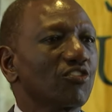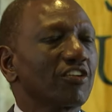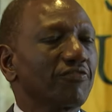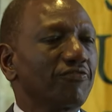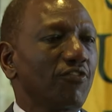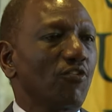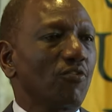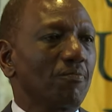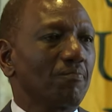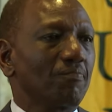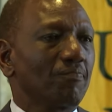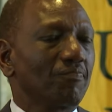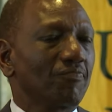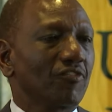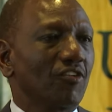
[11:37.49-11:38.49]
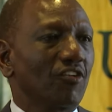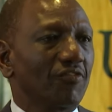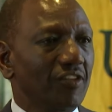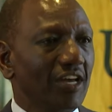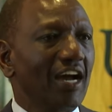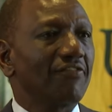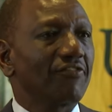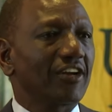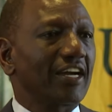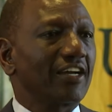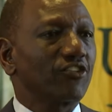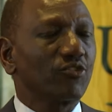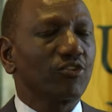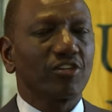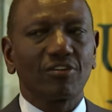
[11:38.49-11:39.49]
reform of the African
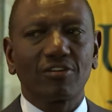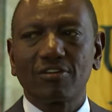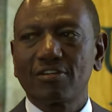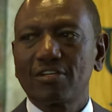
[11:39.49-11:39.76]
Union